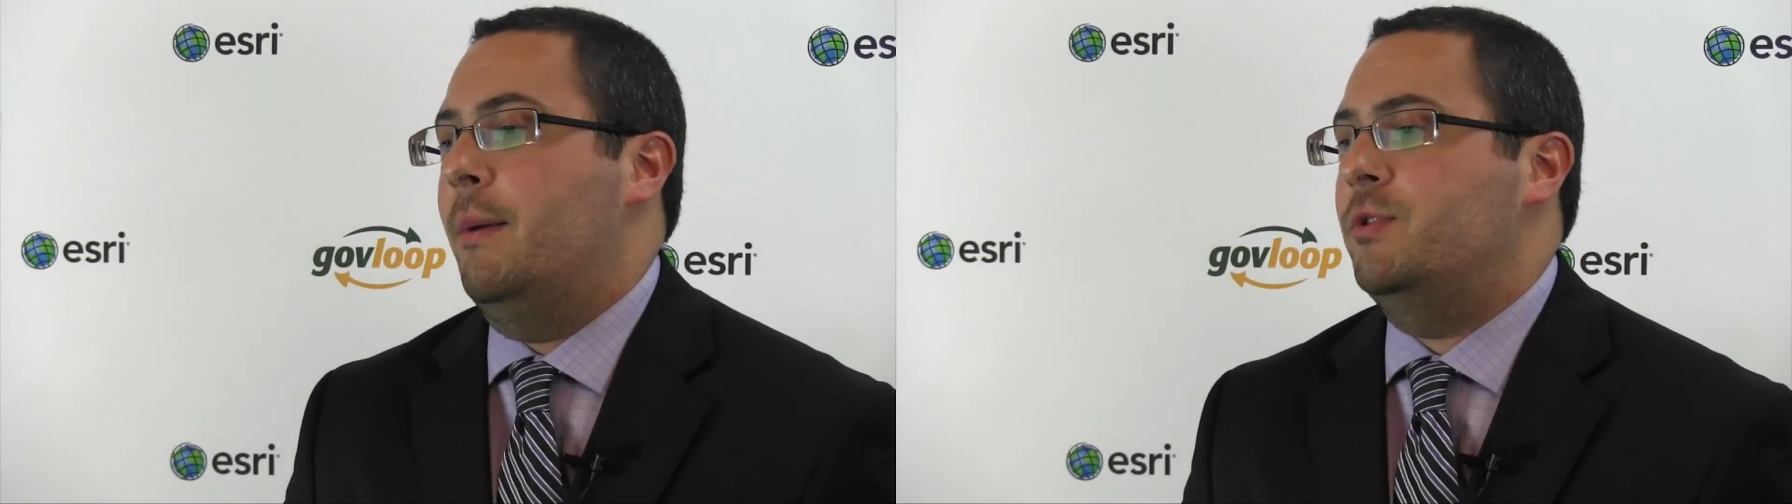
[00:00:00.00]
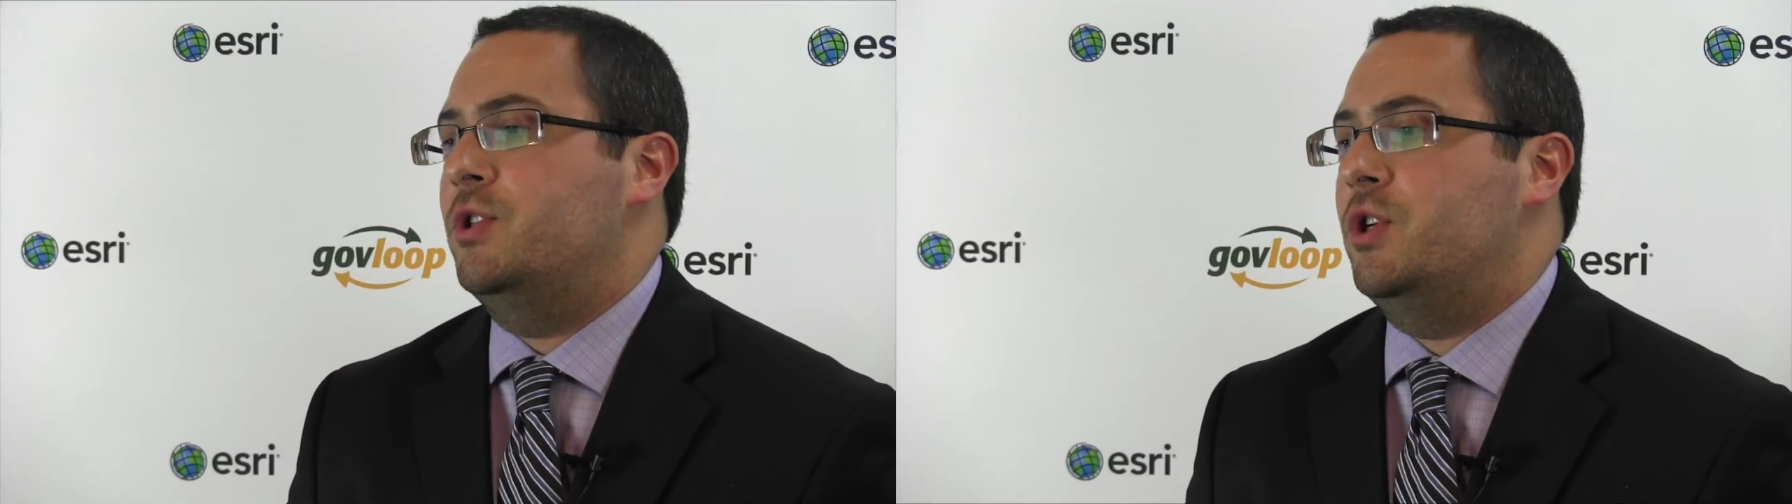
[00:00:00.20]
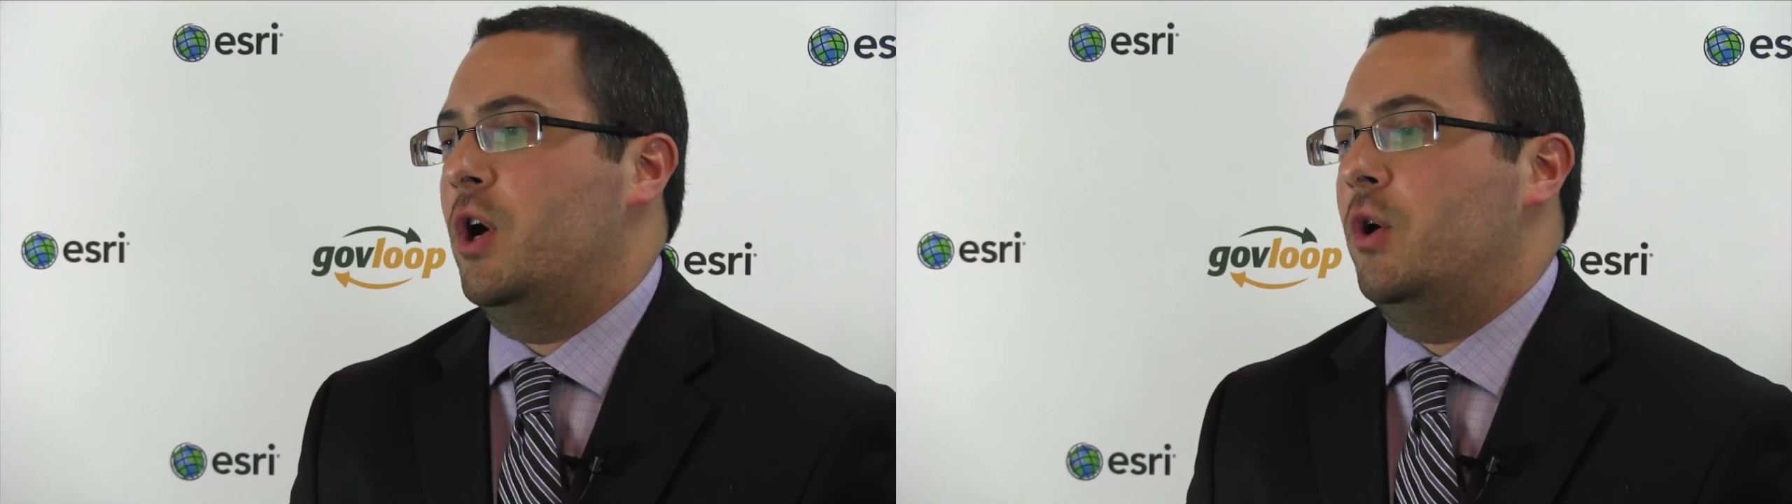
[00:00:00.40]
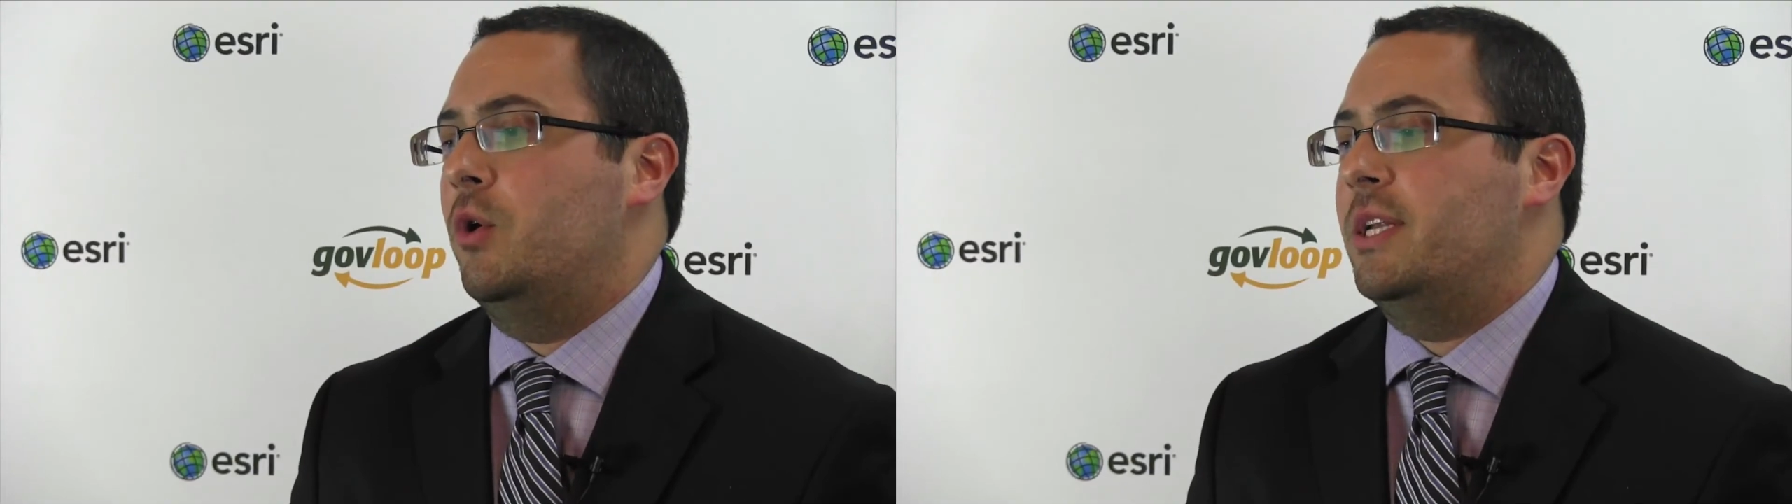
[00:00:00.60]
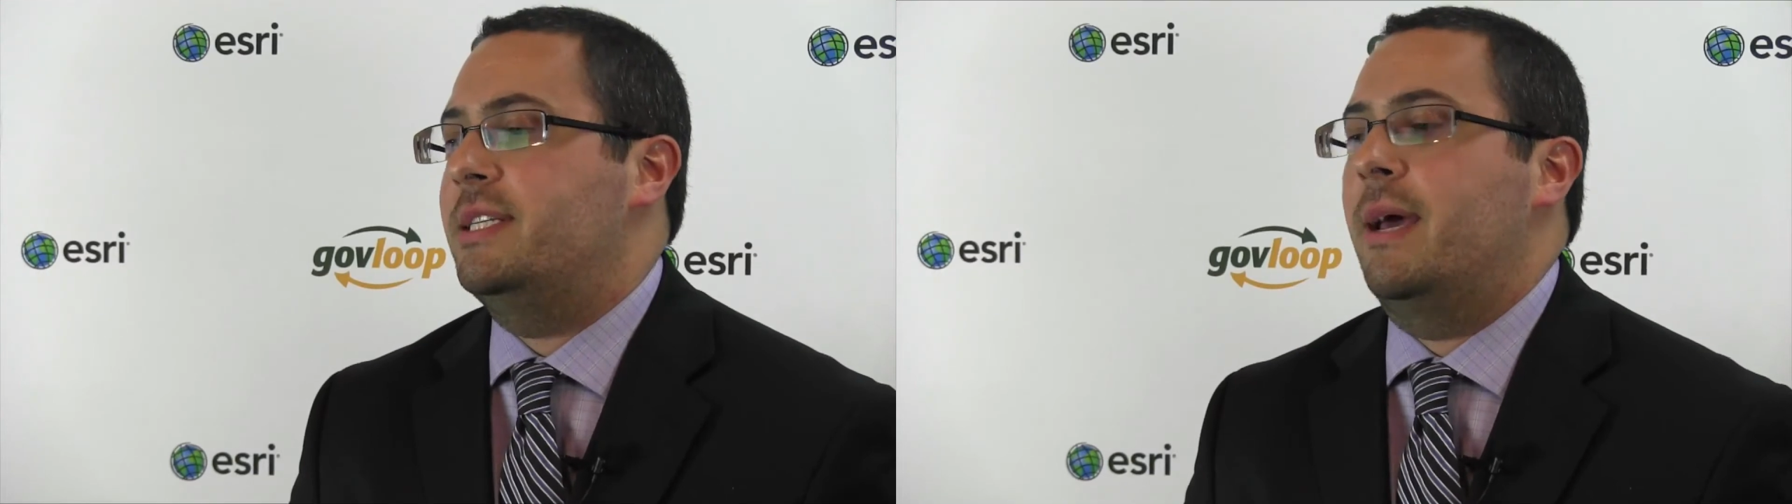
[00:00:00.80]

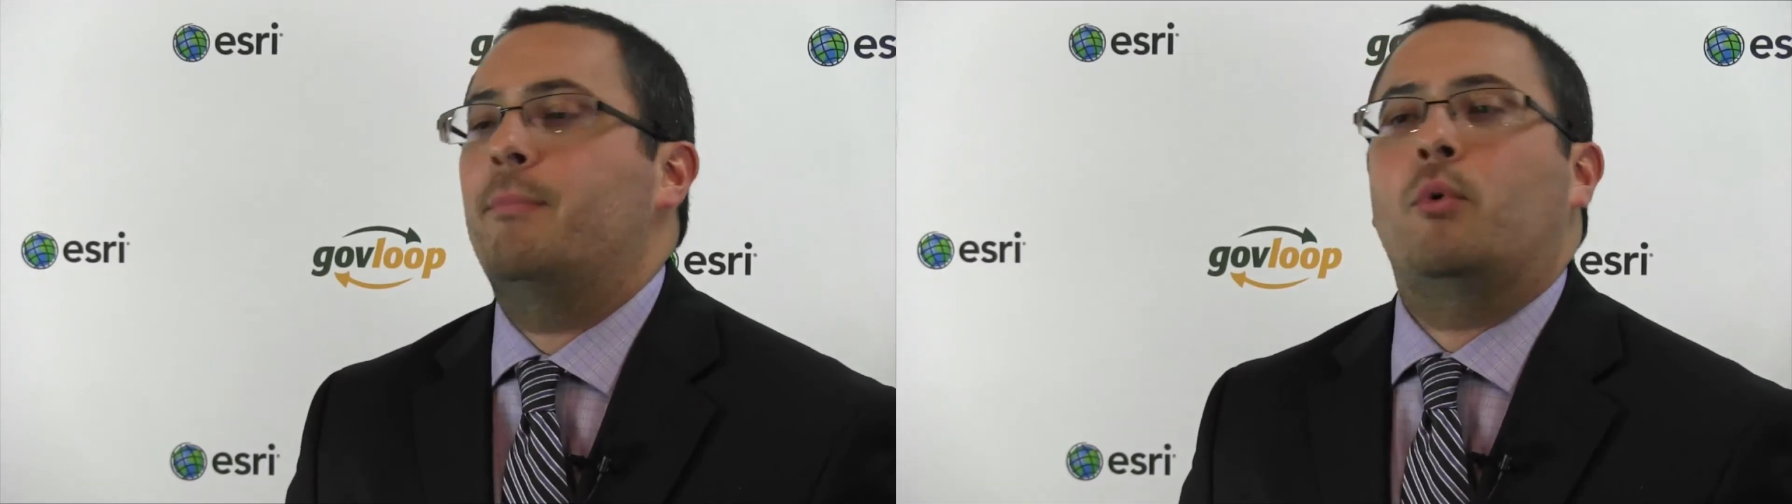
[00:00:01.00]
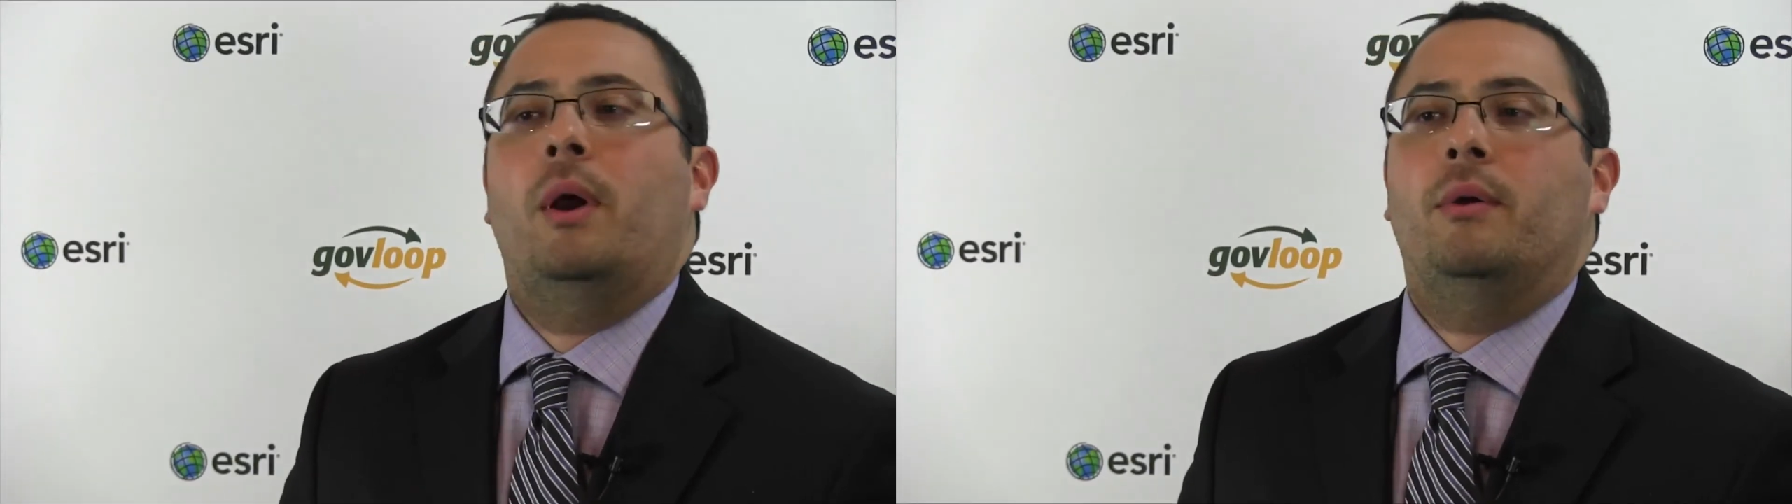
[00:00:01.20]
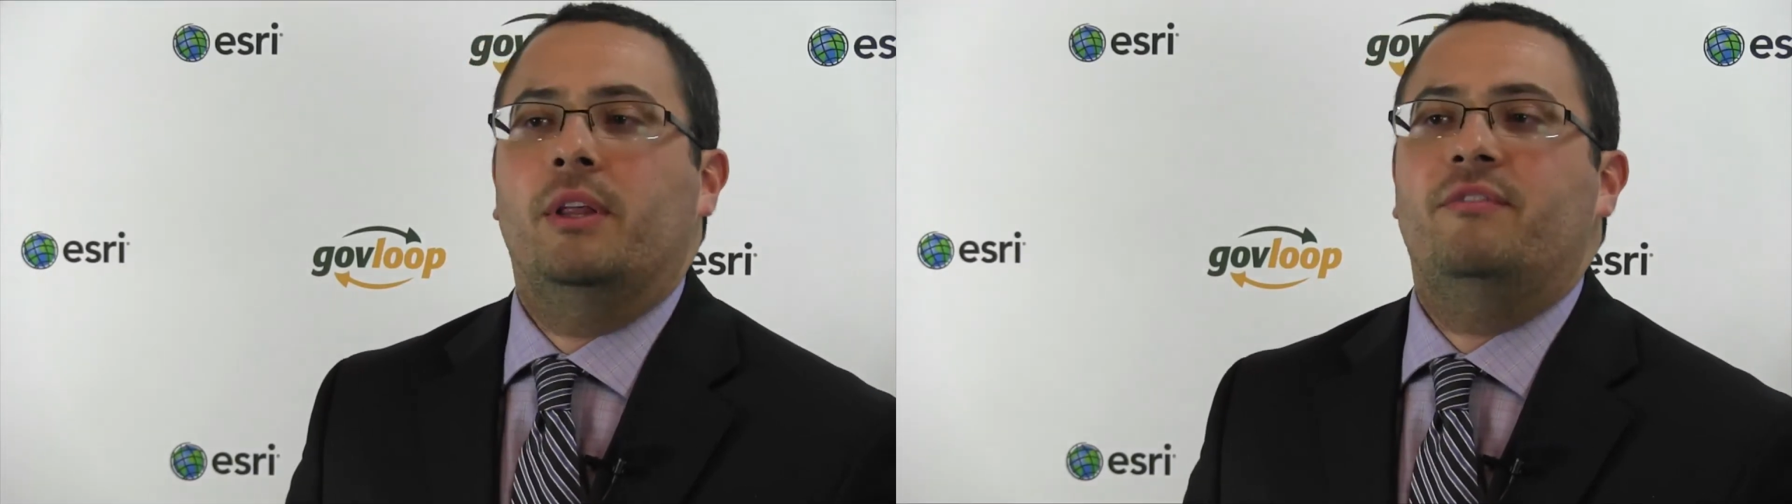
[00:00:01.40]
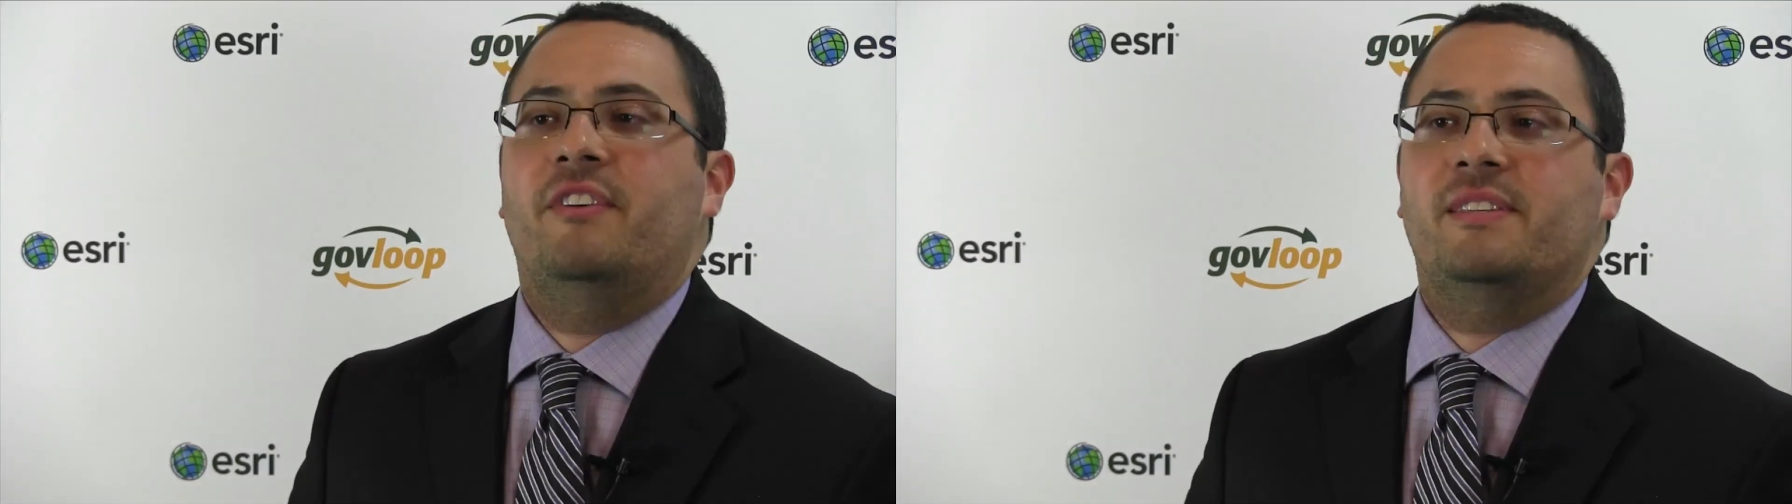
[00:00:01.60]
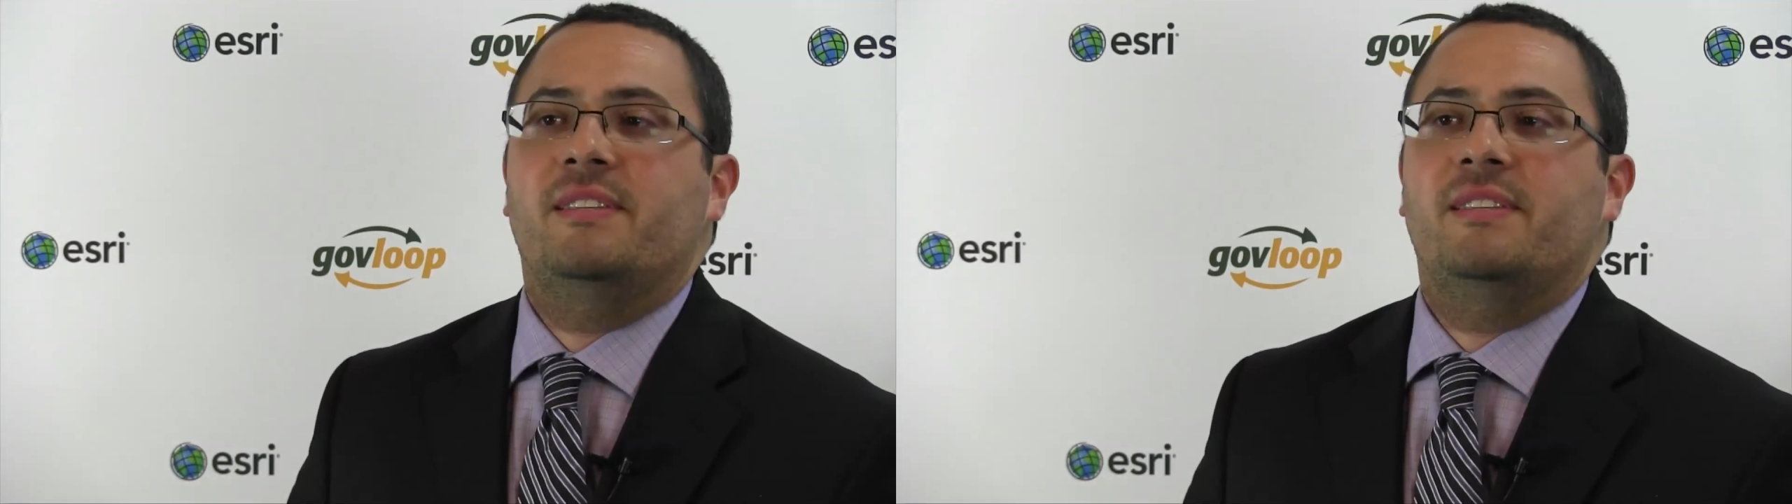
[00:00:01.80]
So to temporarily fix